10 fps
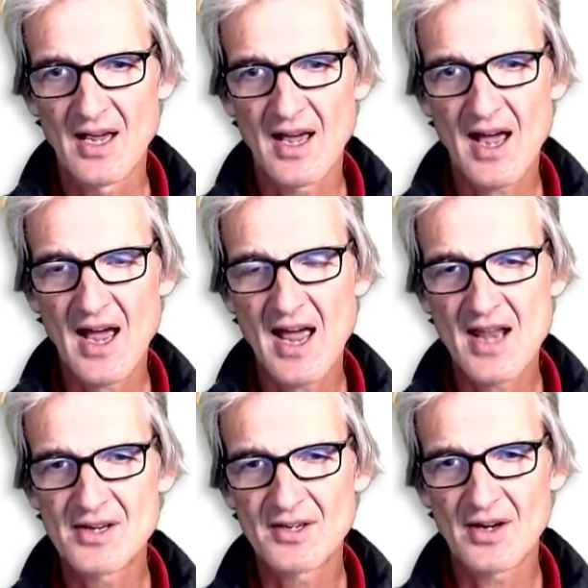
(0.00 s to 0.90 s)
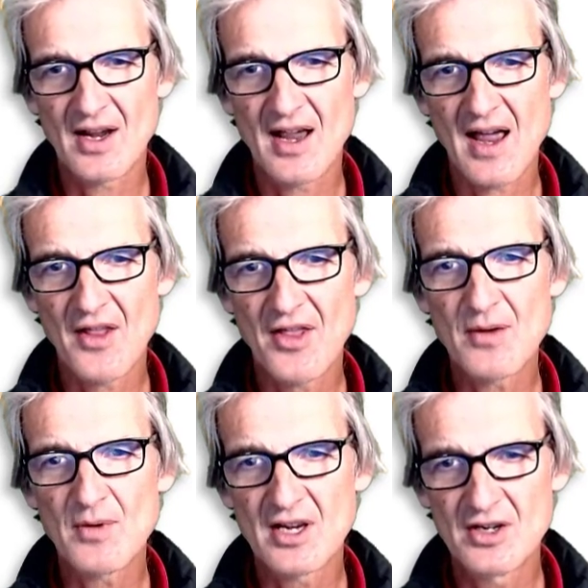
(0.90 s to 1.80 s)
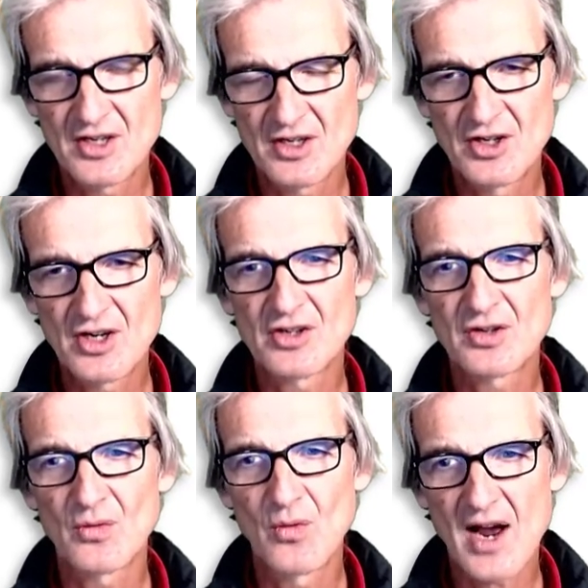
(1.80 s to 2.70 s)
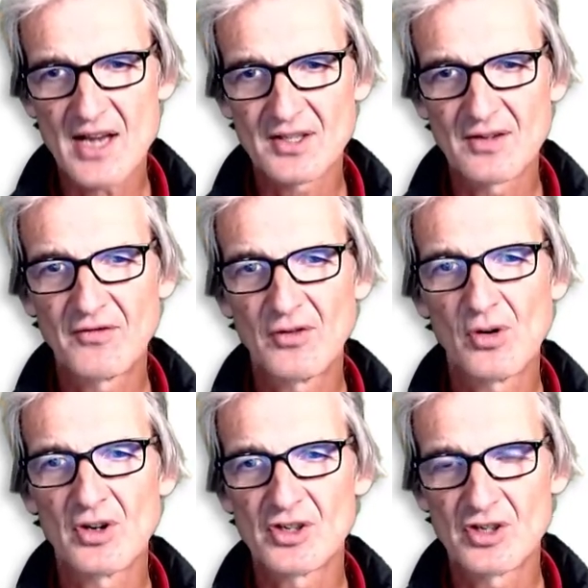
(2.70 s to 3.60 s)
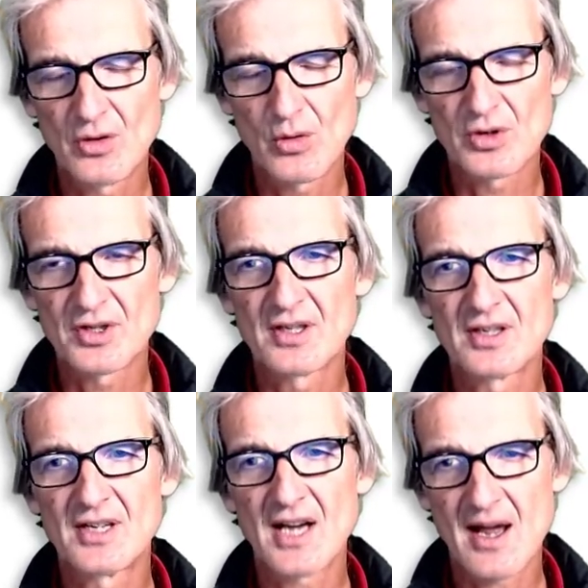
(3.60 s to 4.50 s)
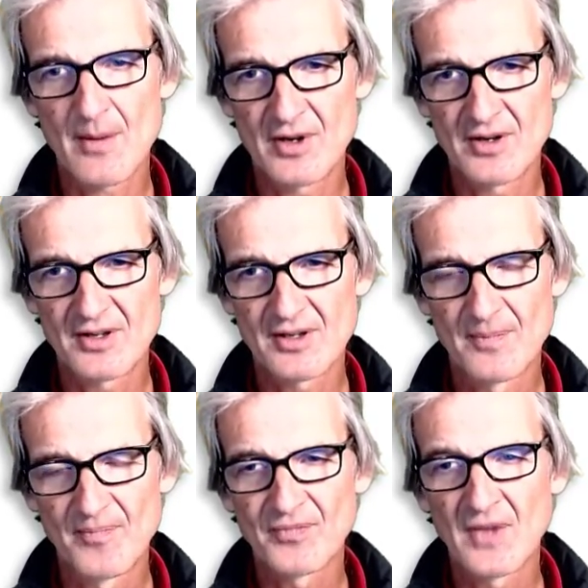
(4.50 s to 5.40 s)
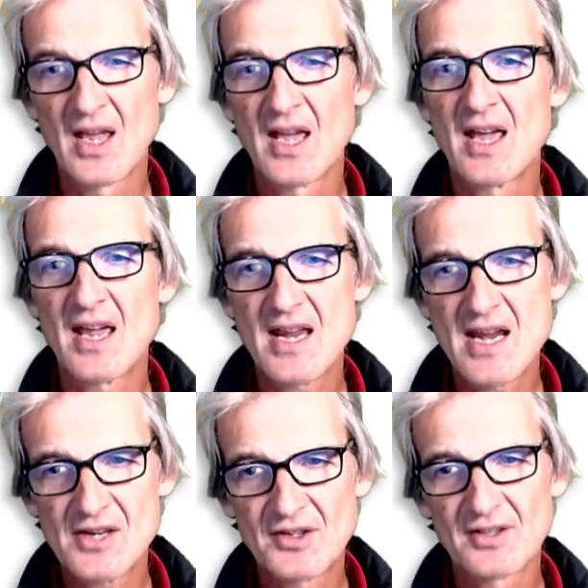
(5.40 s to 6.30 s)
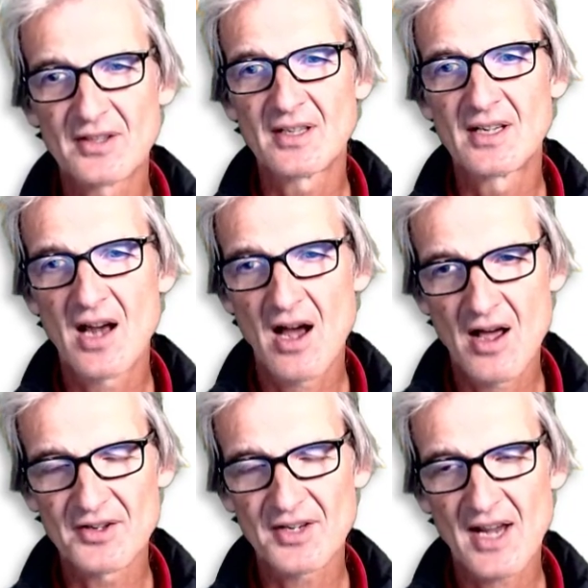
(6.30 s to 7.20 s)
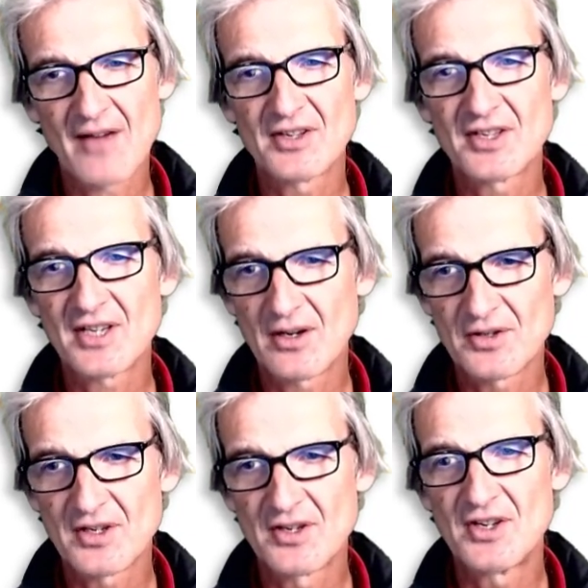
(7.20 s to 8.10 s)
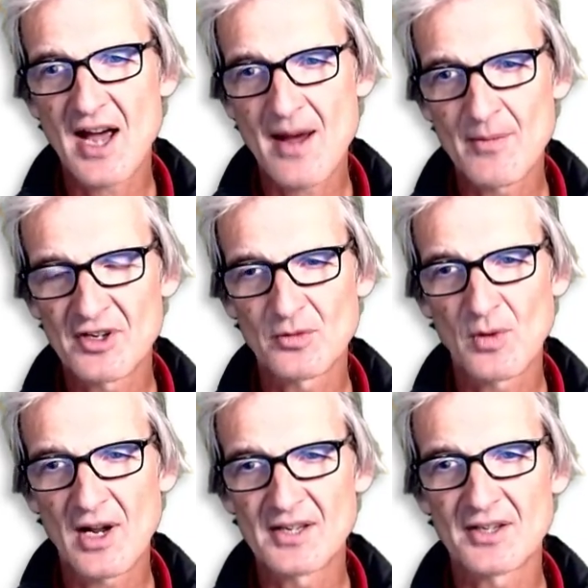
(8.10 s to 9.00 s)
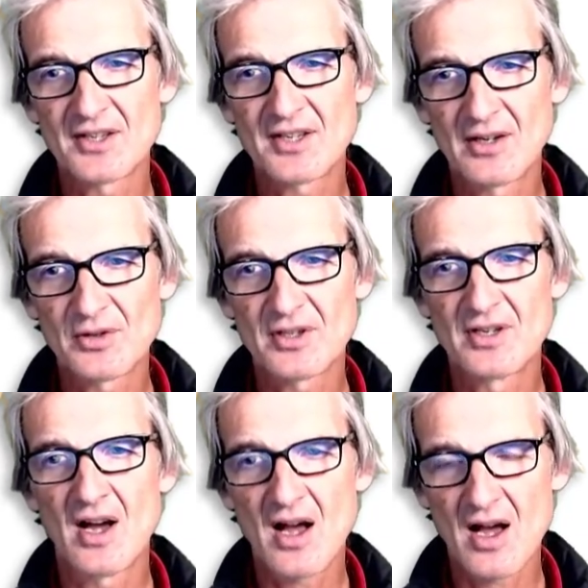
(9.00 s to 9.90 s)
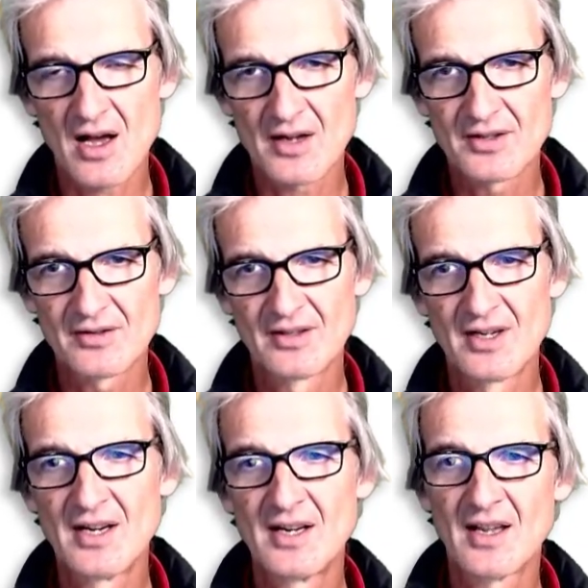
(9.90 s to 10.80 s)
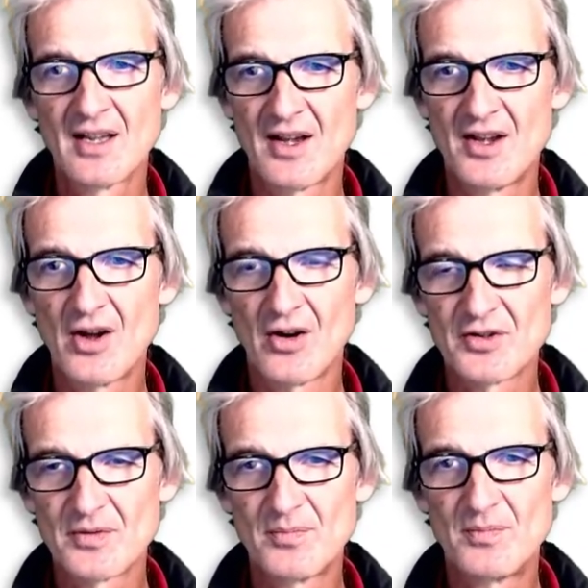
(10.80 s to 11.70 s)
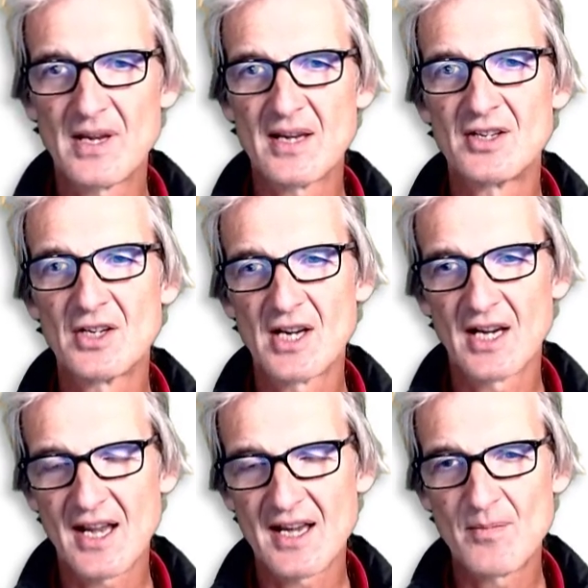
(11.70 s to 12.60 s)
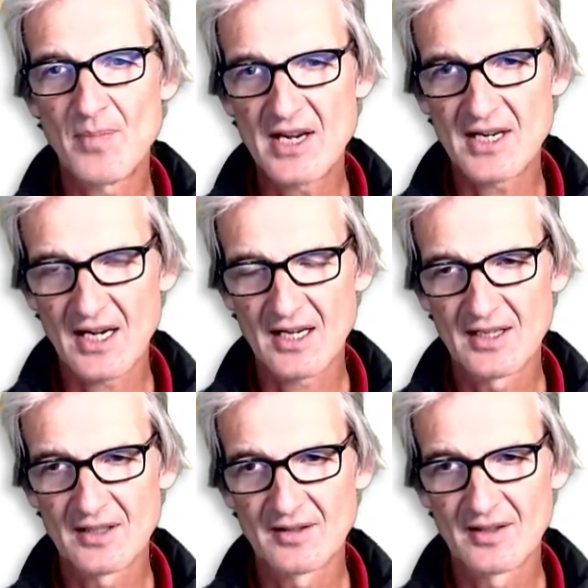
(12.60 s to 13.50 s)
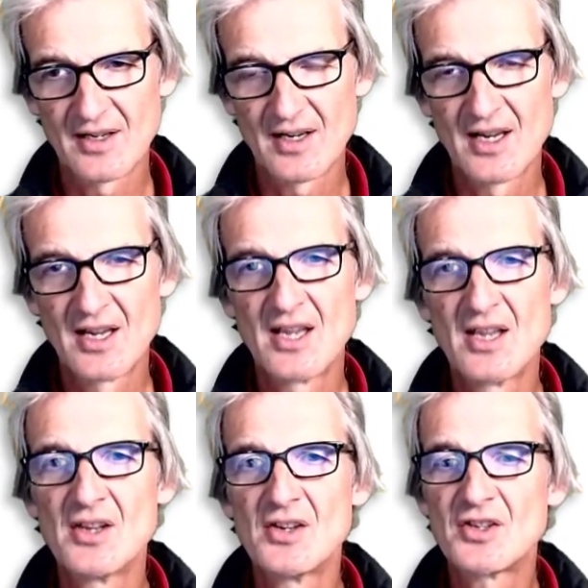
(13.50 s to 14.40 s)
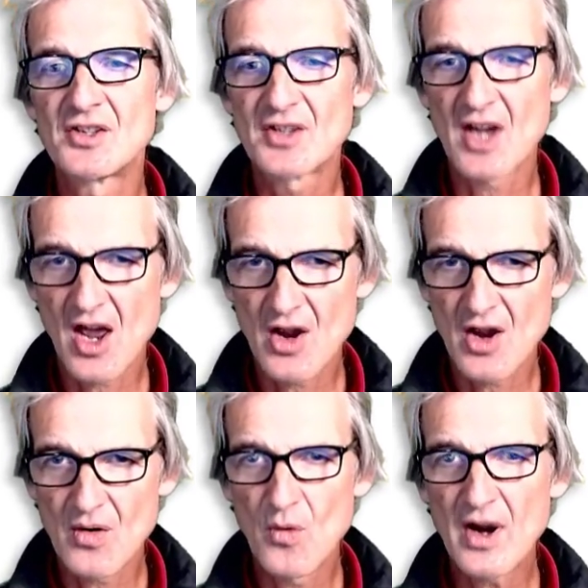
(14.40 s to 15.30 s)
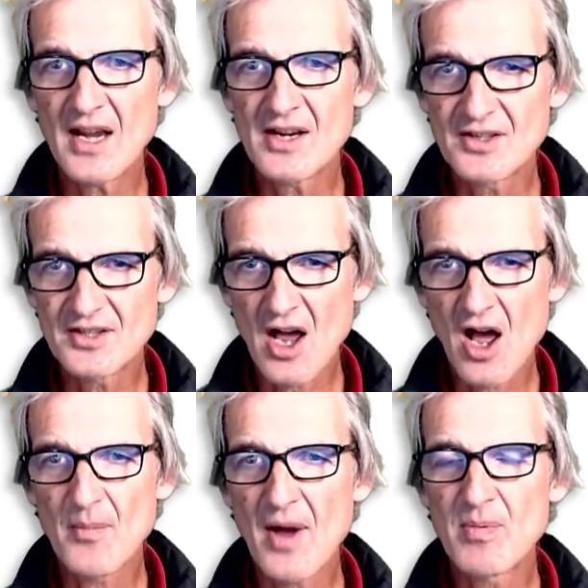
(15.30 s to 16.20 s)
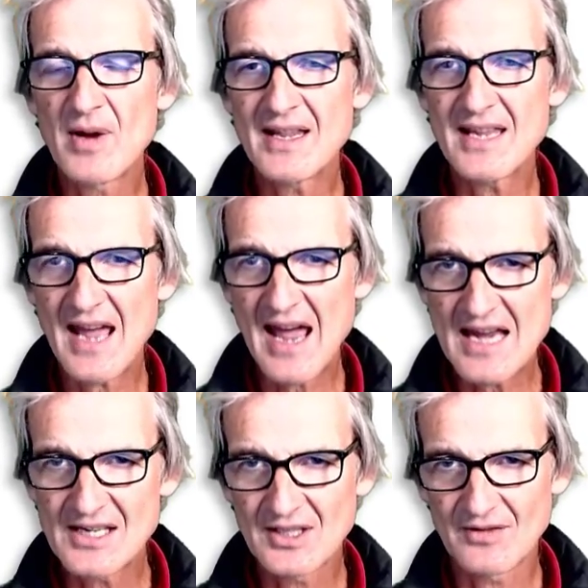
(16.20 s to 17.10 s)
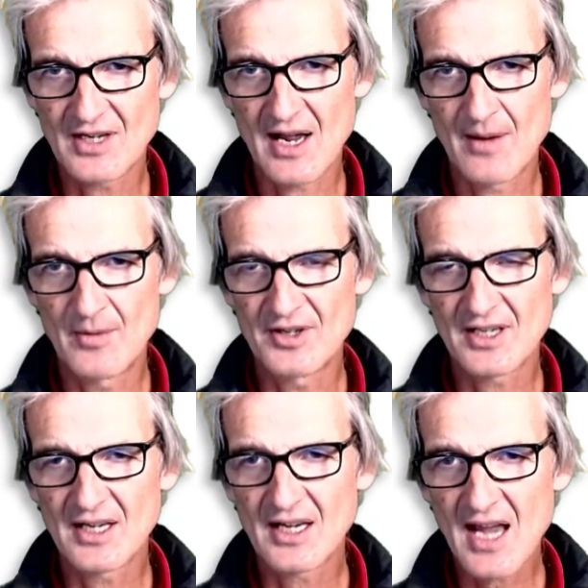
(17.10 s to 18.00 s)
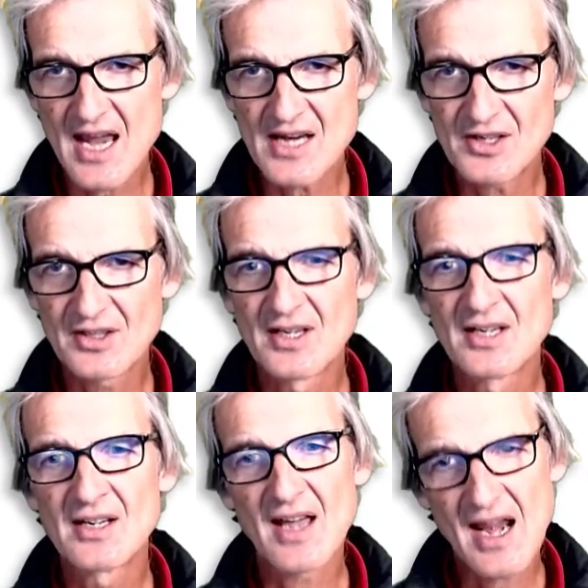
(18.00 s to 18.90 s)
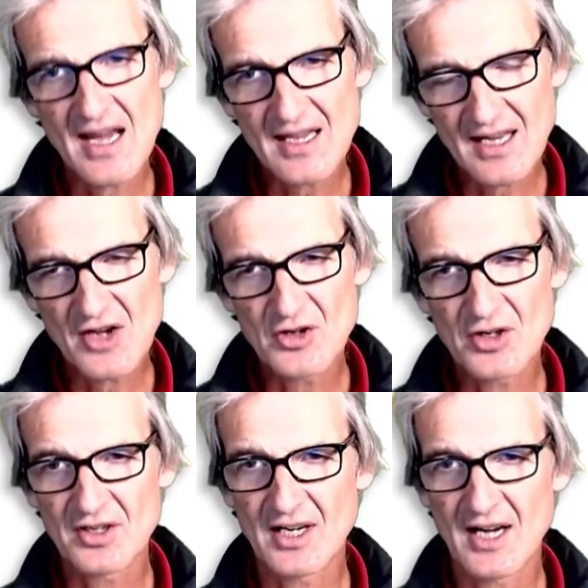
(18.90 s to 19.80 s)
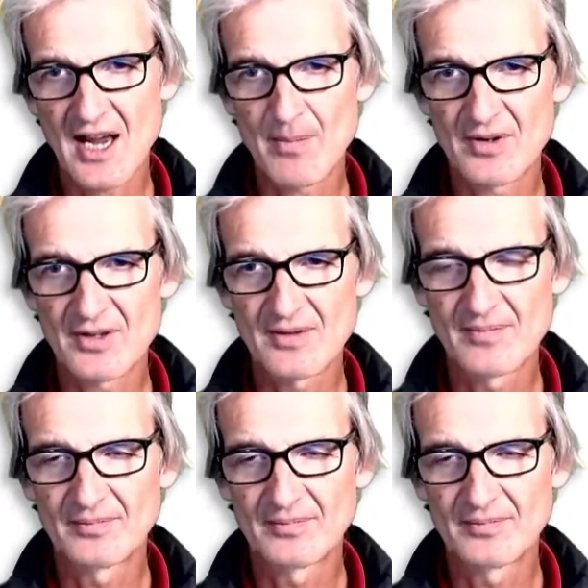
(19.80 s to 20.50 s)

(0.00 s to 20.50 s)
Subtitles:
And I think we can deduce West for short diamonds. East can't have a singleton diamond as well as a singleton heart and not be doing any bidding. So we're going to start by playing the ace of diamonds in case anything interesting happens.